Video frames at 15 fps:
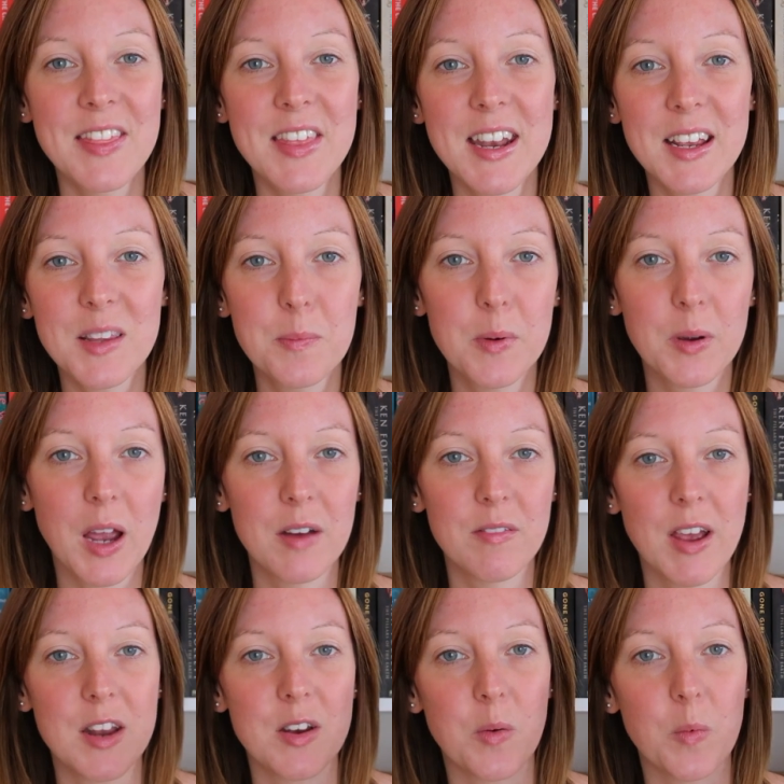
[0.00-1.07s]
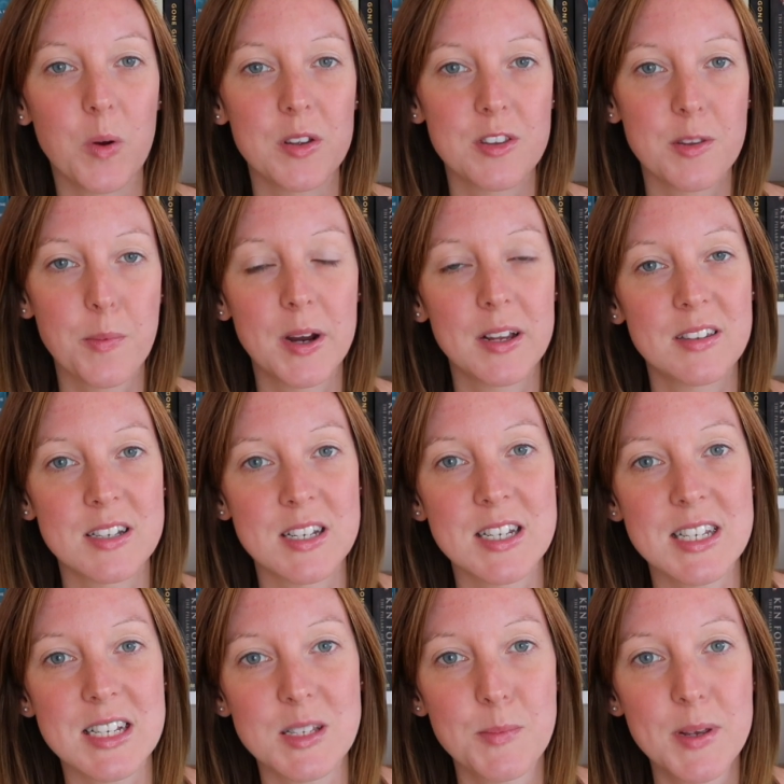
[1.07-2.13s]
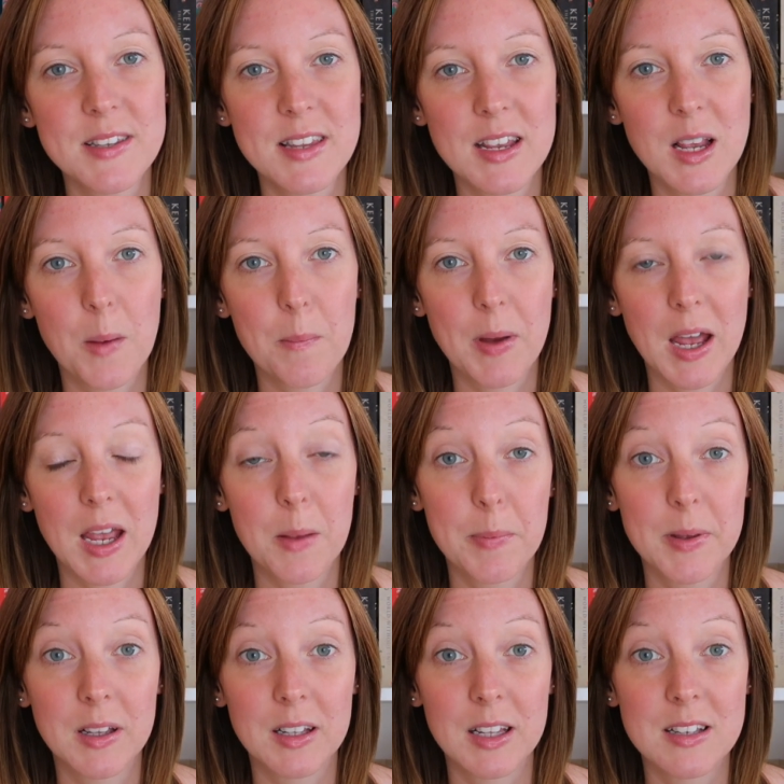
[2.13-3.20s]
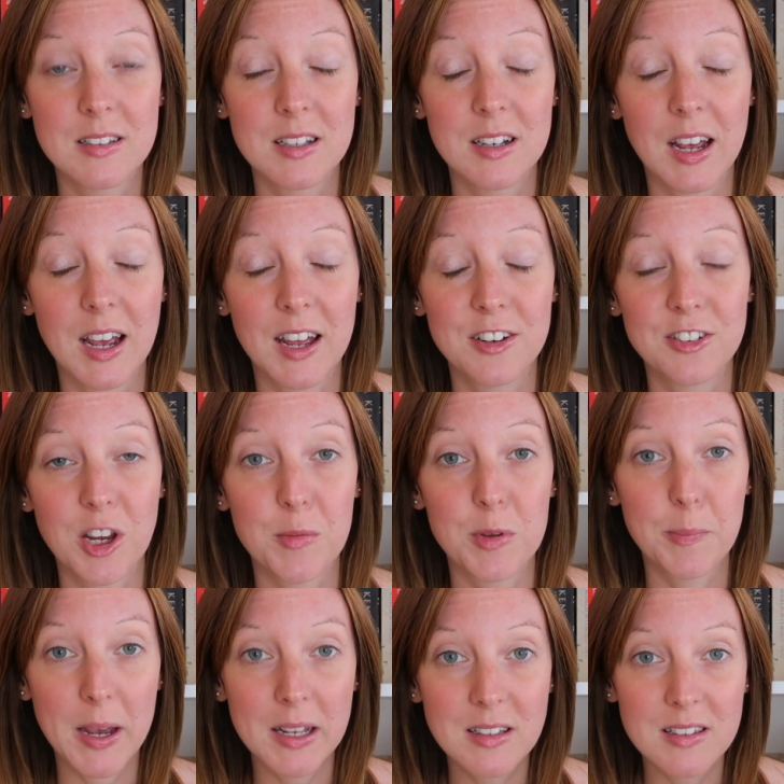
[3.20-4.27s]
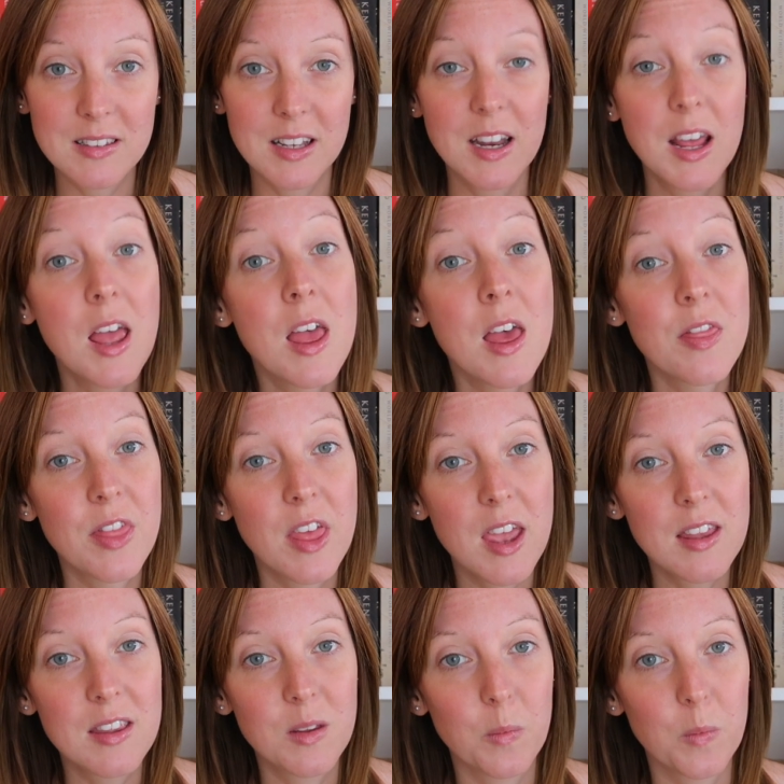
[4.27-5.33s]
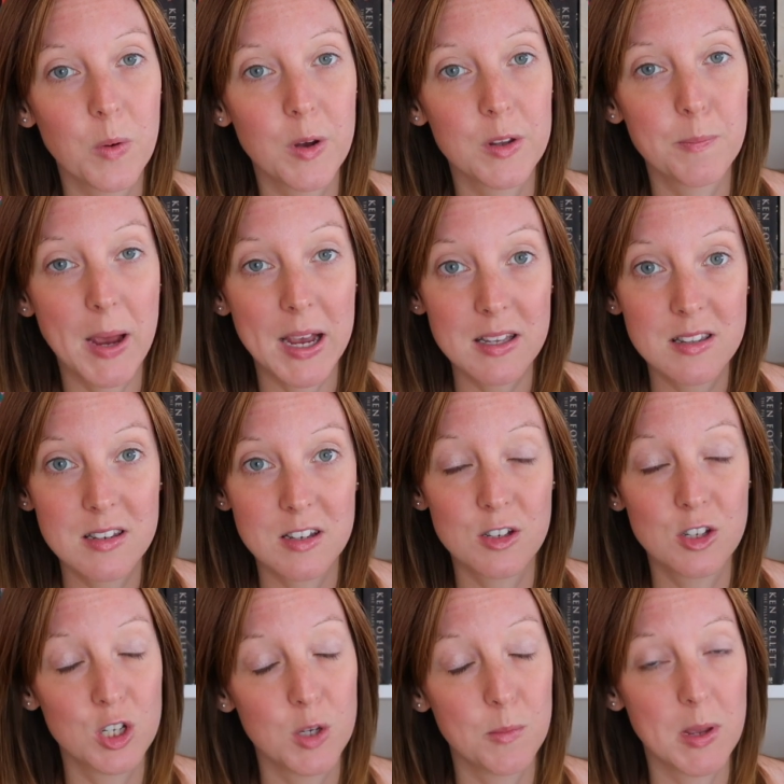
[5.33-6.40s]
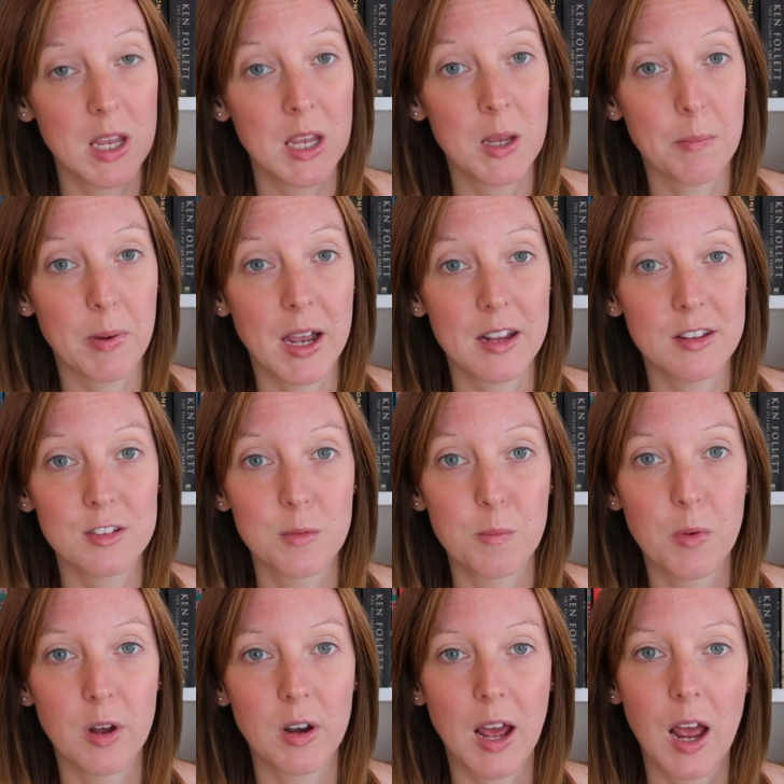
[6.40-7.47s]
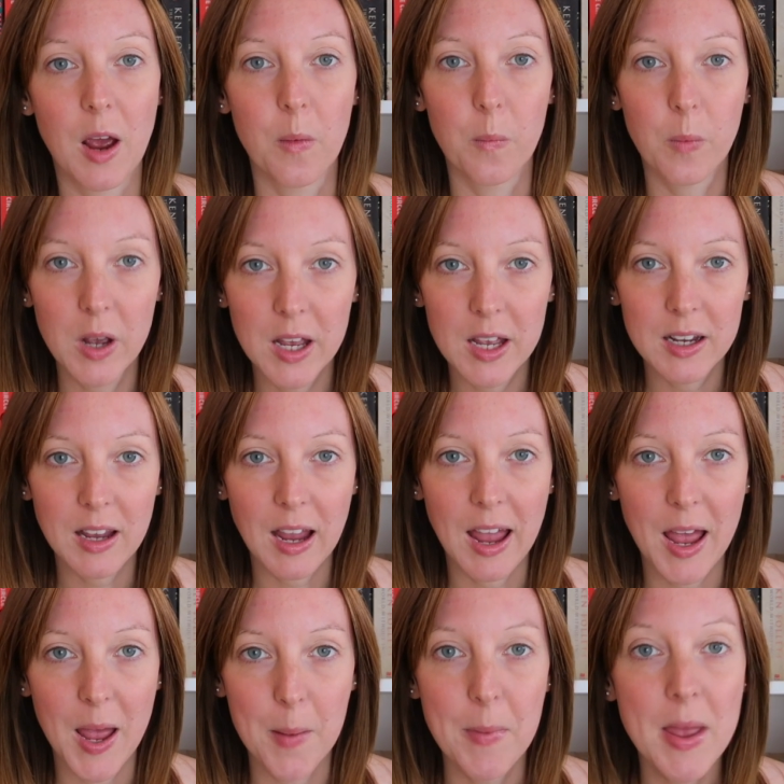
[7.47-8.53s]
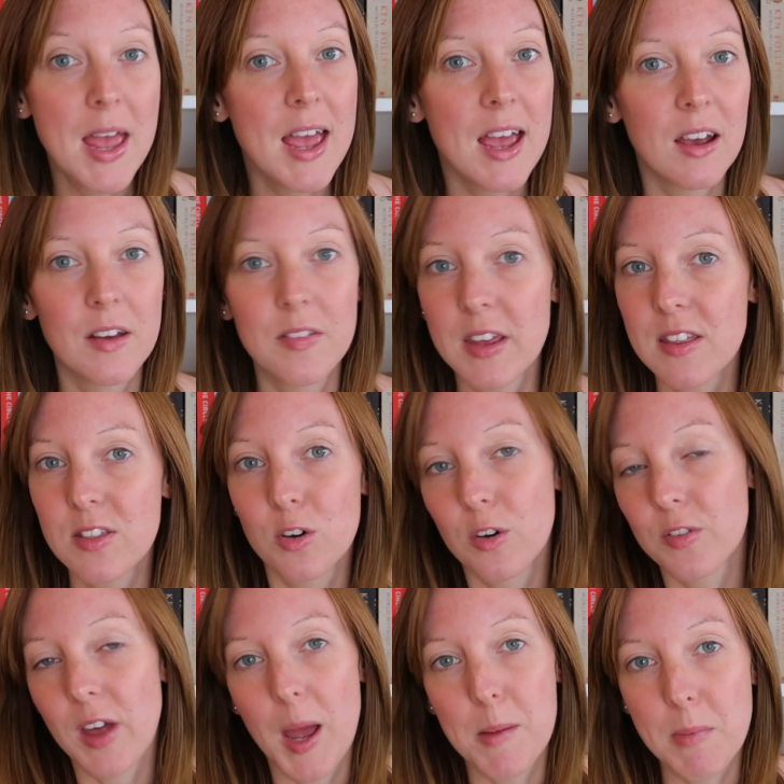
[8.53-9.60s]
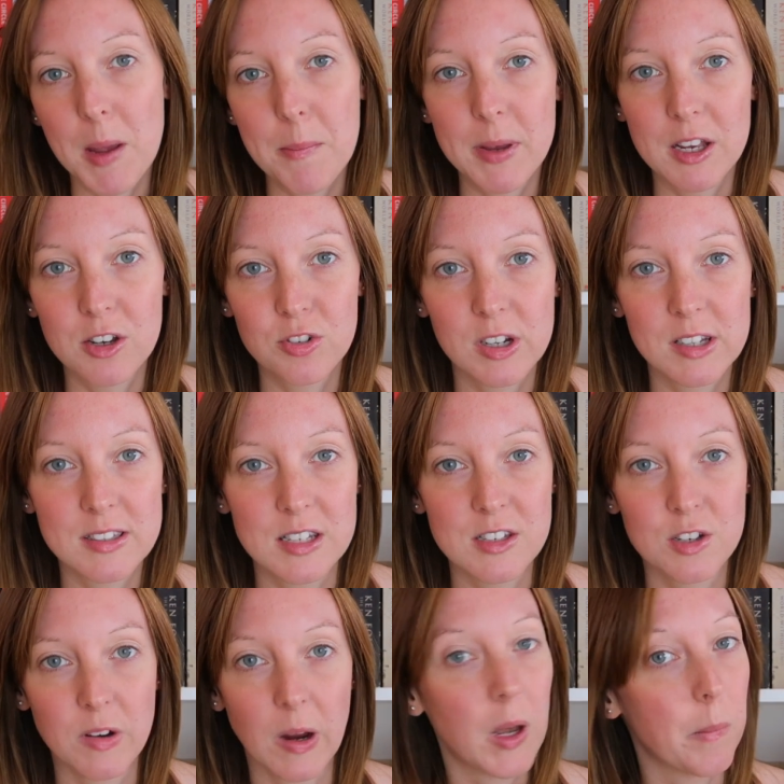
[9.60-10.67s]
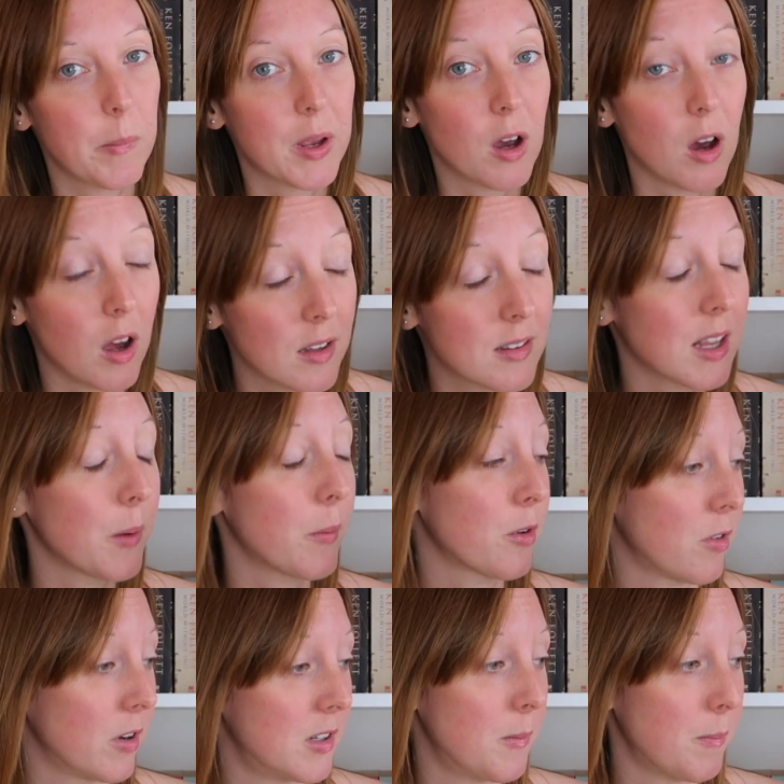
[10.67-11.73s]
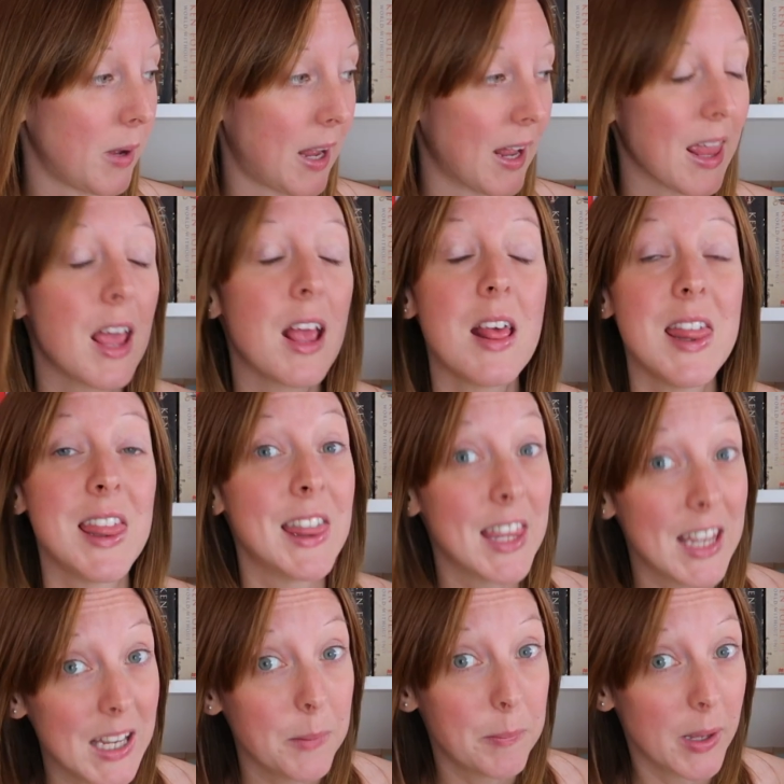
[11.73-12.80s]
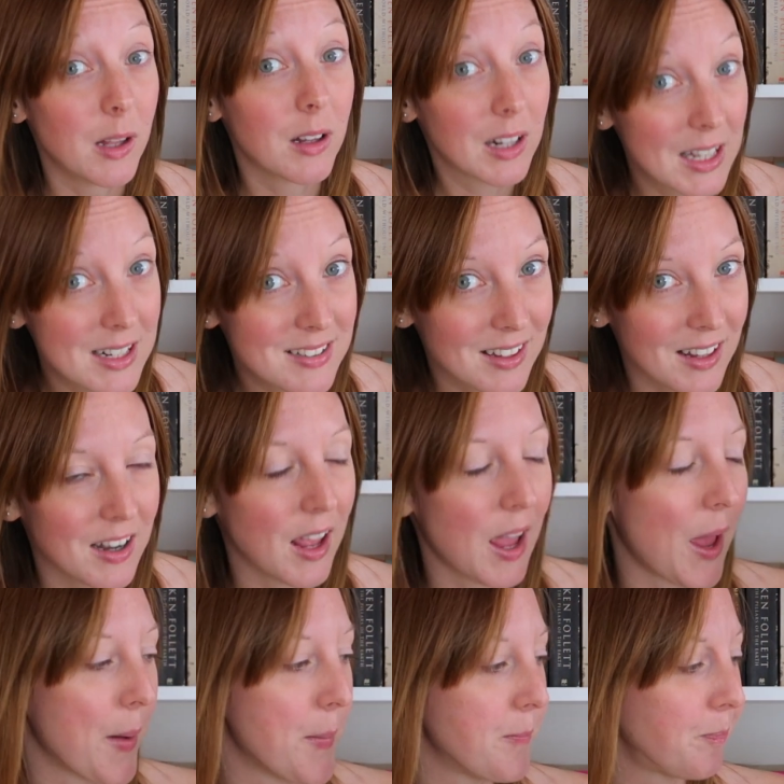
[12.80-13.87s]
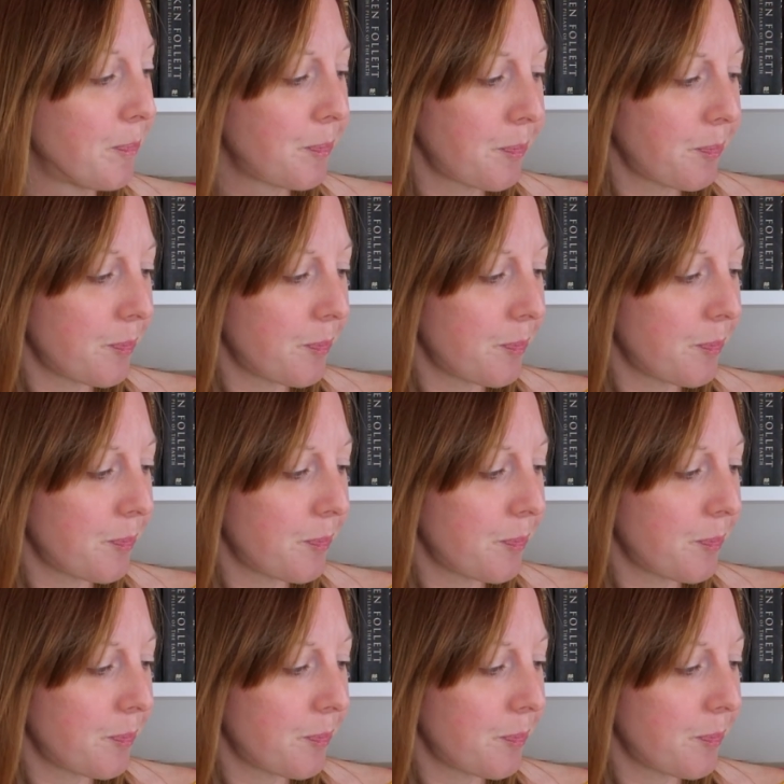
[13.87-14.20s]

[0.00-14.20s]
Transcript: The next book I read was The President is Missing by Bill Clinton and James Patterson. This was passed to me by someone at work, um, and they thought that I might be interested to read it because it was written by the Bill Clinton. Um,